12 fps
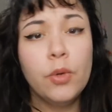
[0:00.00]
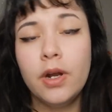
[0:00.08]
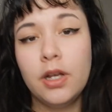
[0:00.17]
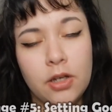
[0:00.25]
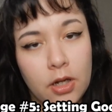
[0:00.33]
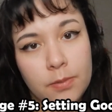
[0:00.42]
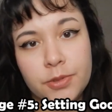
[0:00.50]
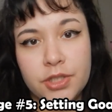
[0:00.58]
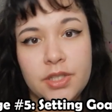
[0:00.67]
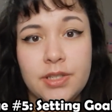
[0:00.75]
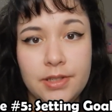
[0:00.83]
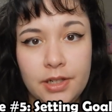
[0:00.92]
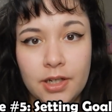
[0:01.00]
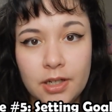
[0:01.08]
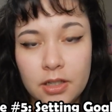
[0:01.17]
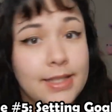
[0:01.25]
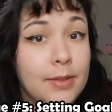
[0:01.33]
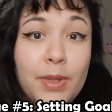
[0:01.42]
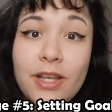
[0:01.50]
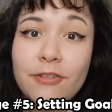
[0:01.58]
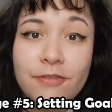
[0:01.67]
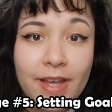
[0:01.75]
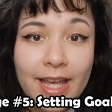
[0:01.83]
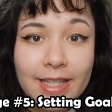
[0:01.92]
do you want to accomplish this year? Is it being
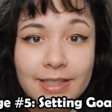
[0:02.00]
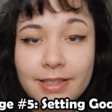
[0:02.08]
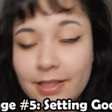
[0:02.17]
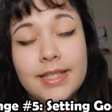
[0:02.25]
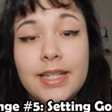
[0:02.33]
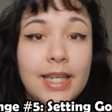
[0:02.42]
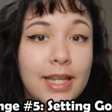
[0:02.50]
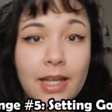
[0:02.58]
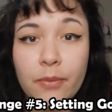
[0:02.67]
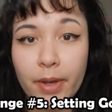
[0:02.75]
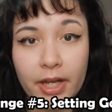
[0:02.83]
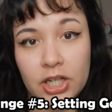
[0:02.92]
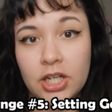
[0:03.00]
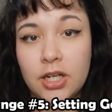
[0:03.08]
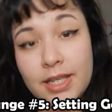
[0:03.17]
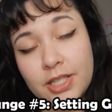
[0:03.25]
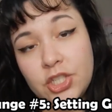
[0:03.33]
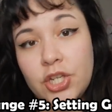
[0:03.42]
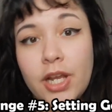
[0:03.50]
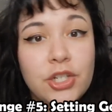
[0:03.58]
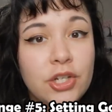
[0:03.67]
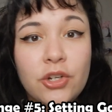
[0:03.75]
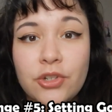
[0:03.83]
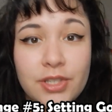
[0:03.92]
fit? Is it eating better? Is it
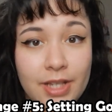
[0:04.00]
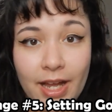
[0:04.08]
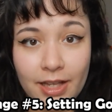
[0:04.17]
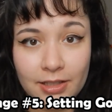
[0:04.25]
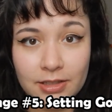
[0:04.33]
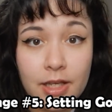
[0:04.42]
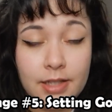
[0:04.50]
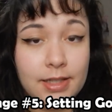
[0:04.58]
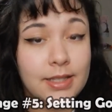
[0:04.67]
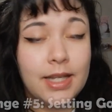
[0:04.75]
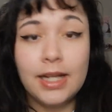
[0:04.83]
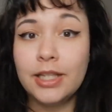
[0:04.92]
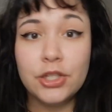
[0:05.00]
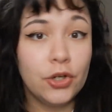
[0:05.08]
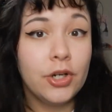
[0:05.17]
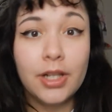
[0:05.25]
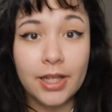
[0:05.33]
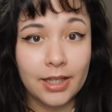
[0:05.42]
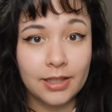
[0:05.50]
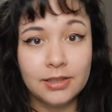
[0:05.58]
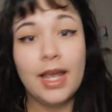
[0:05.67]
changing your style? Is it daily journaling?